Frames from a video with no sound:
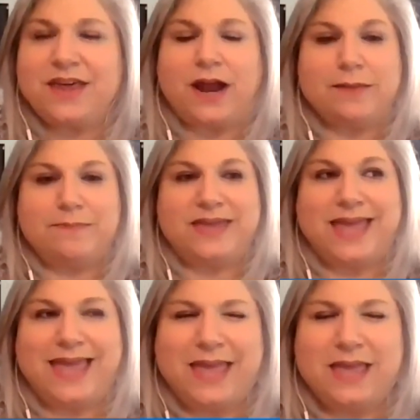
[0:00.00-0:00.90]
that I
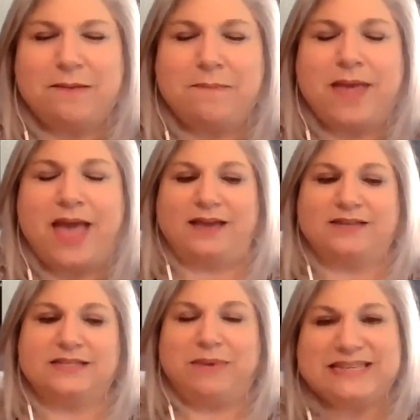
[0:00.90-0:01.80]
became
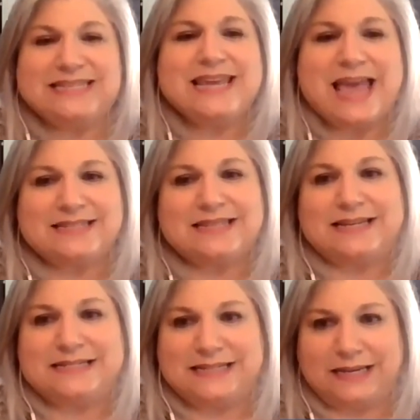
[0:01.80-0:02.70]
as busy as
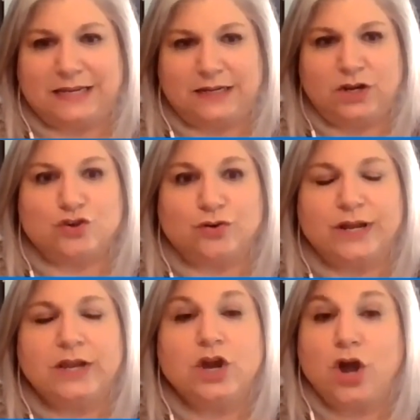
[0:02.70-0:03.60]
I did
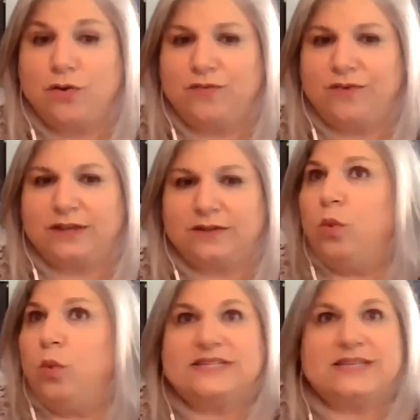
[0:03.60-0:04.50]
during COVID
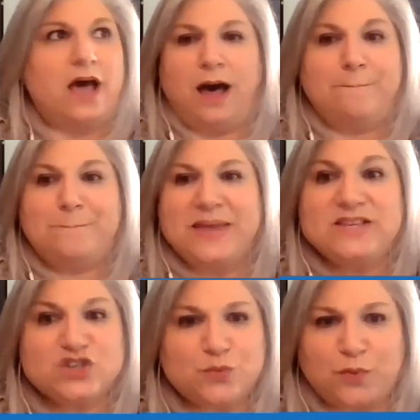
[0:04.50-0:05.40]
was a big
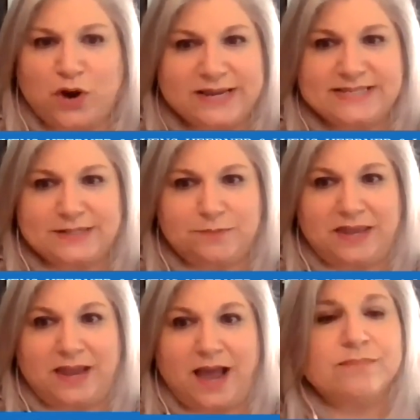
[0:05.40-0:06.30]
surprise to
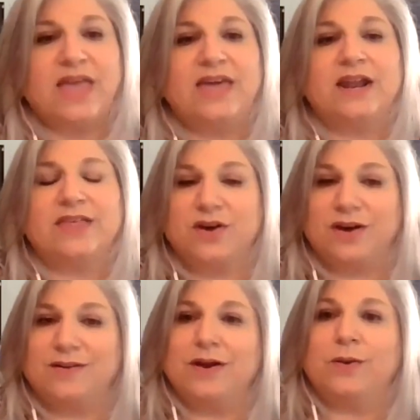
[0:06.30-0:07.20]
me. And I
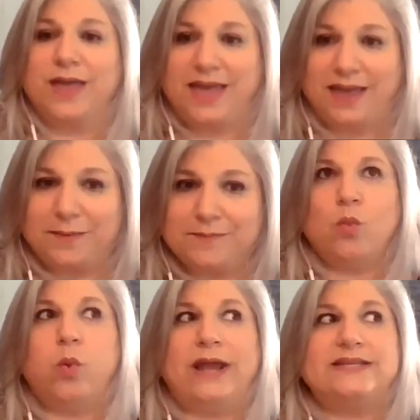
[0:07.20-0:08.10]
thought, okay,
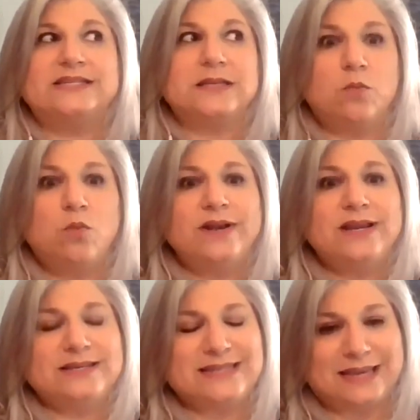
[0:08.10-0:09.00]
when someone
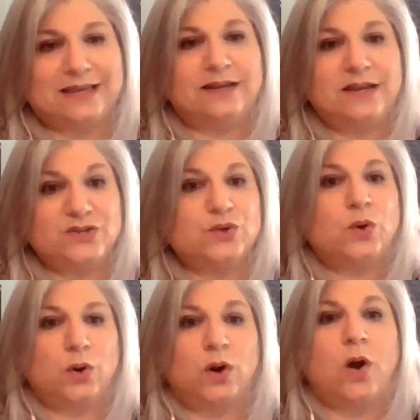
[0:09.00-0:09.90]
is in his or
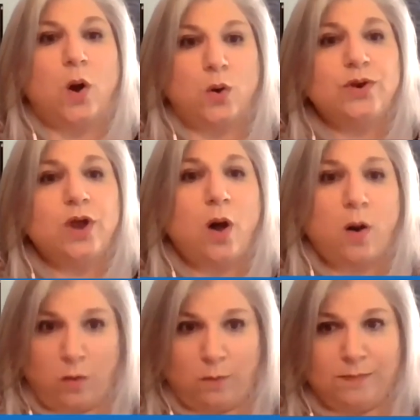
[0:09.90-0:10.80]
her own
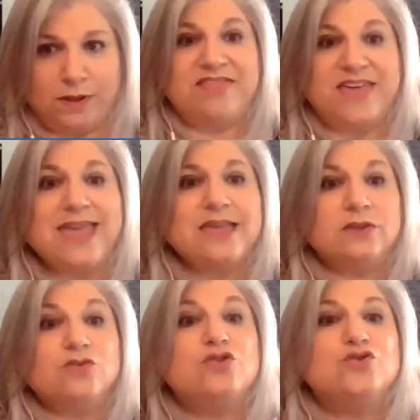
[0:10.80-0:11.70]
home, they
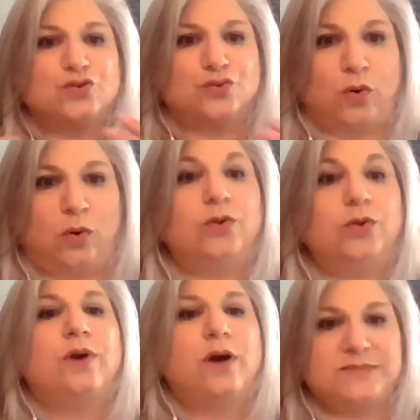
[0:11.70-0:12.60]
can control
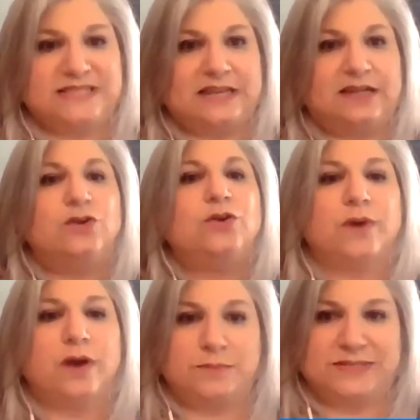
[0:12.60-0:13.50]
who comes in and who
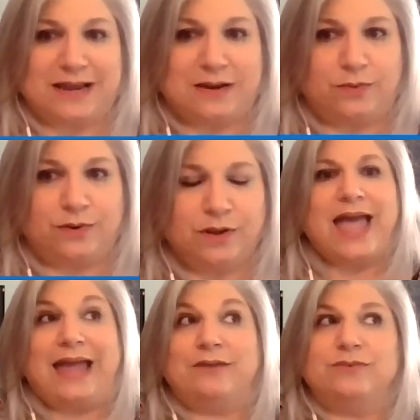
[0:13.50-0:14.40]
comes out.
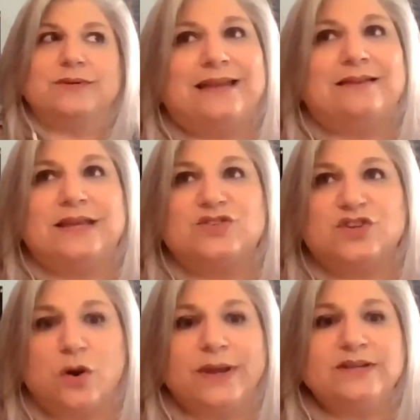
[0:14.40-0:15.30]
And it is
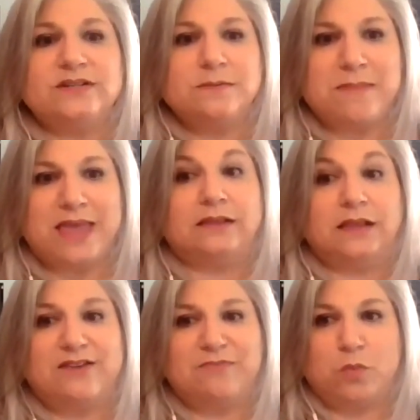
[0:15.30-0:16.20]
going to make
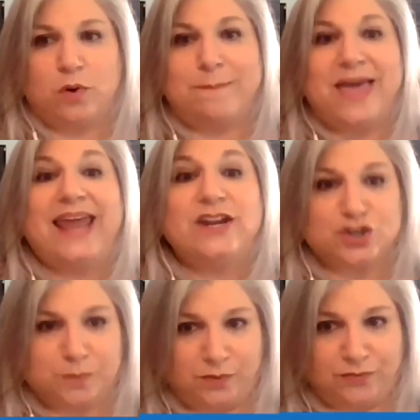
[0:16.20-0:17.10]
life more
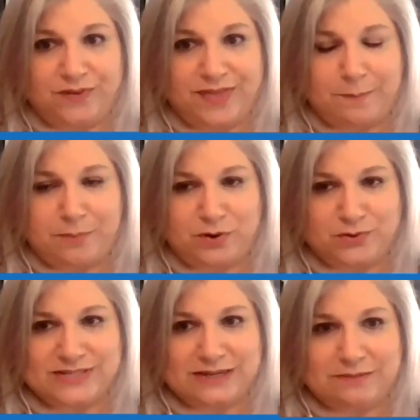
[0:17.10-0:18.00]
manageable for that
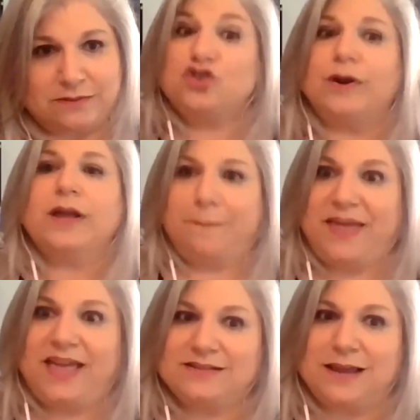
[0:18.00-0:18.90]
person during a
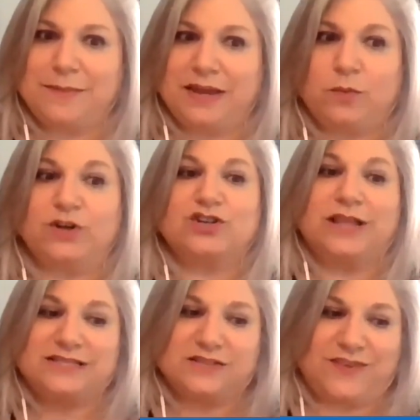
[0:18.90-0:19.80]
pandemic, which,
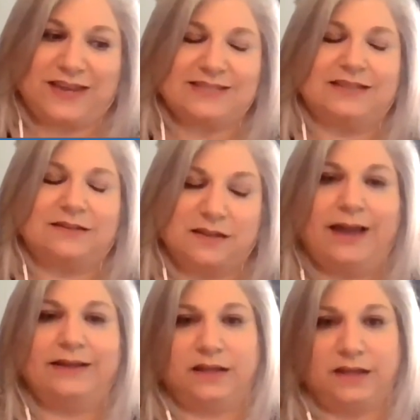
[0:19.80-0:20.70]
let's face it,
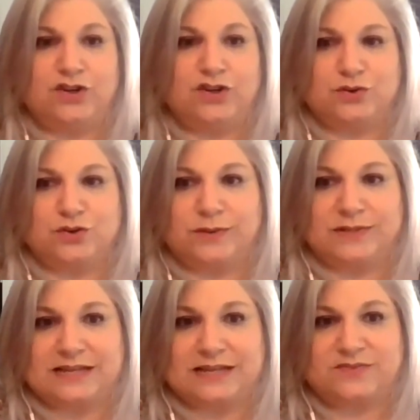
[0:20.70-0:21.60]
highly unusual
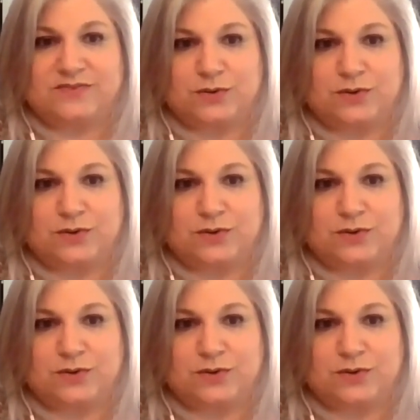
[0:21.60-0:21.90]
sets of